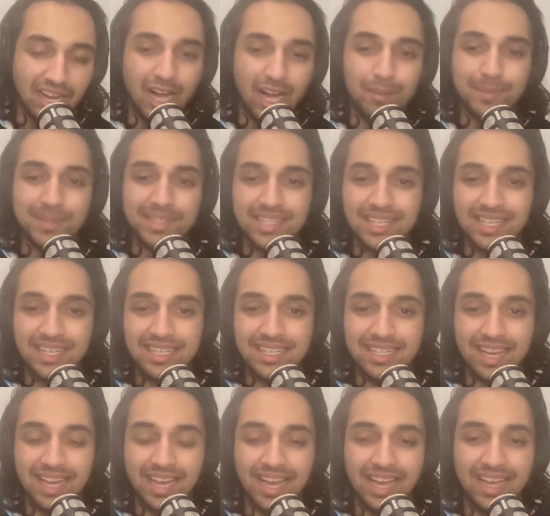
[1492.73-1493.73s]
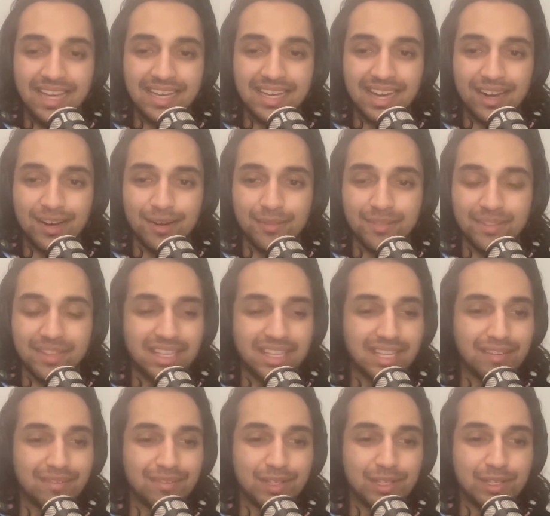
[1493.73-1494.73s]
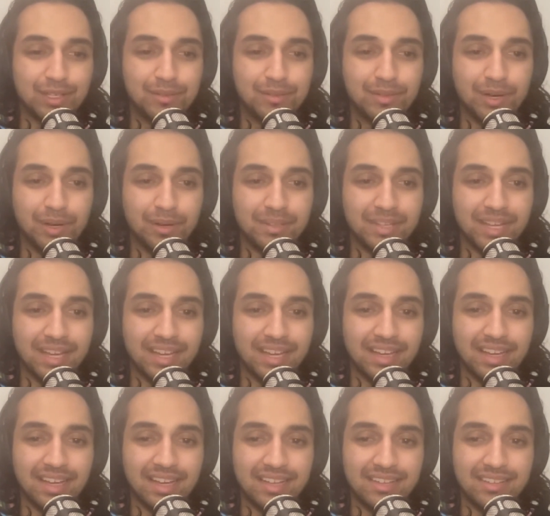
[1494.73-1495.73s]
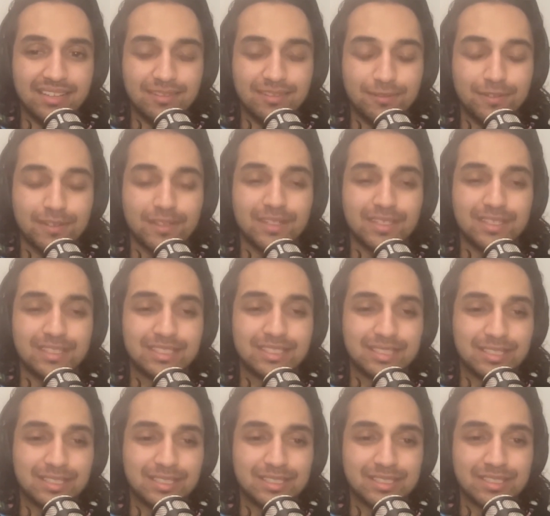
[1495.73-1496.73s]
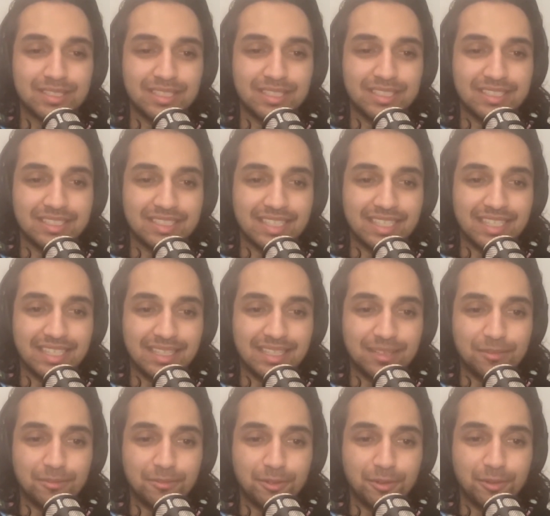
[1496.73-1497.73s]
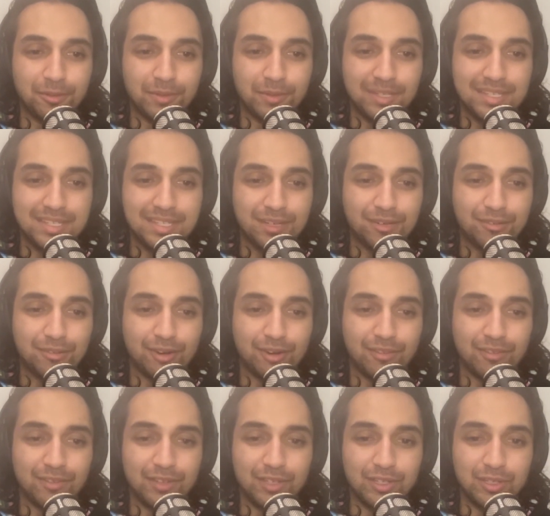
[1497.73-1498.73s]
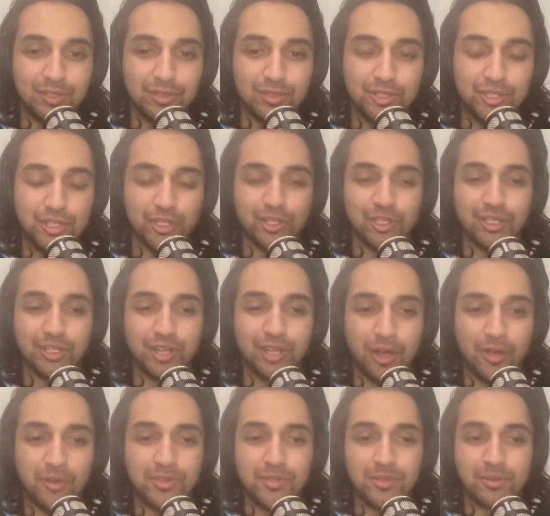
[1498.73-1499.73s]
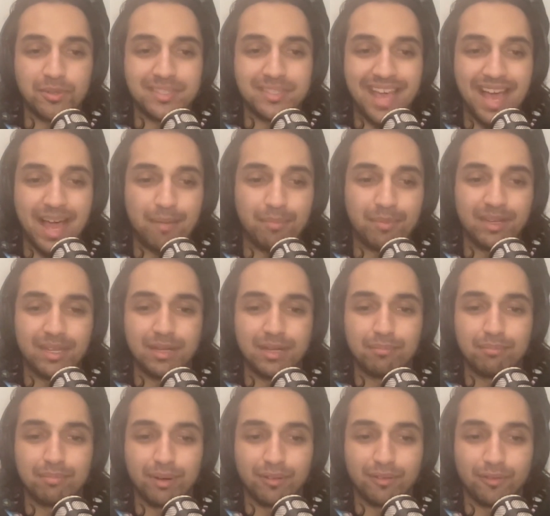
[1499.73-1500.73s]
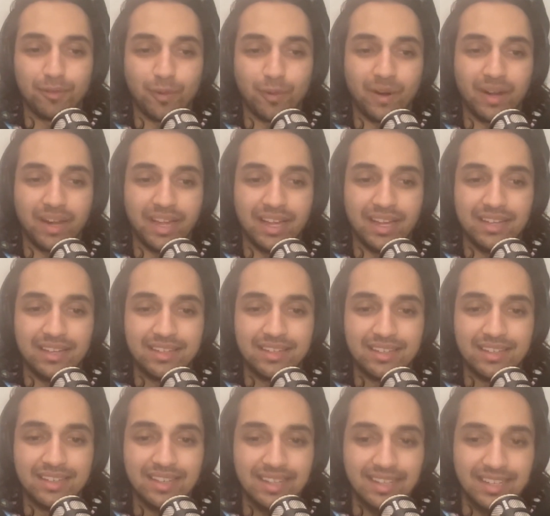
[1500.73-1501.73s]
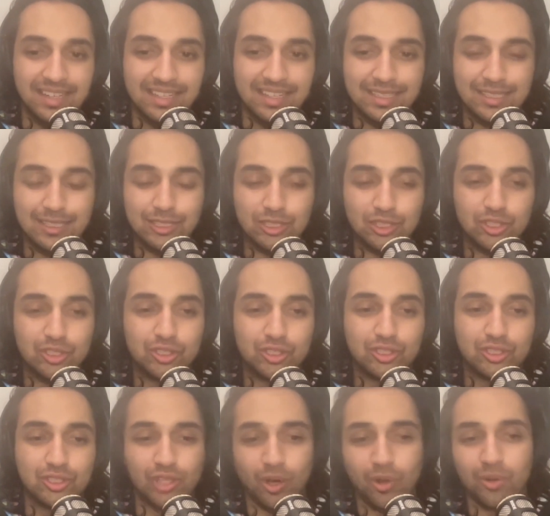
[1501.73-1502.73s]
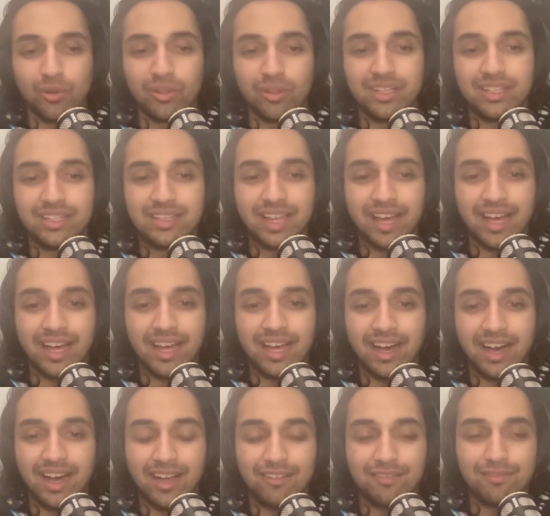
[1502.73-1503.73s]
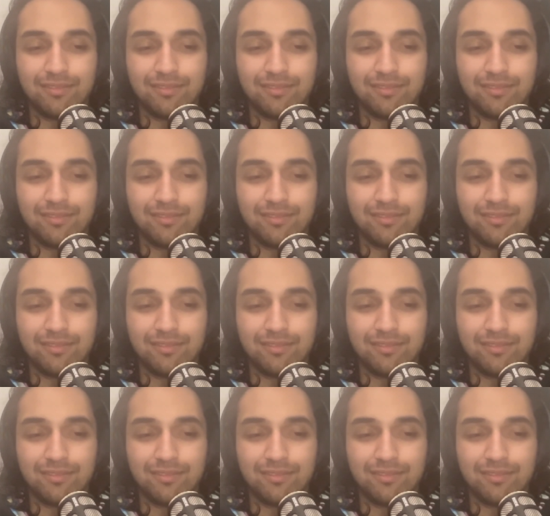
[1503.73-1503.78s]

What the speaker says: I mean, like, hey, I don't think even you know yet. And for listeners listening, the reason Griffin usually knows what's happening beforehand is solely that I've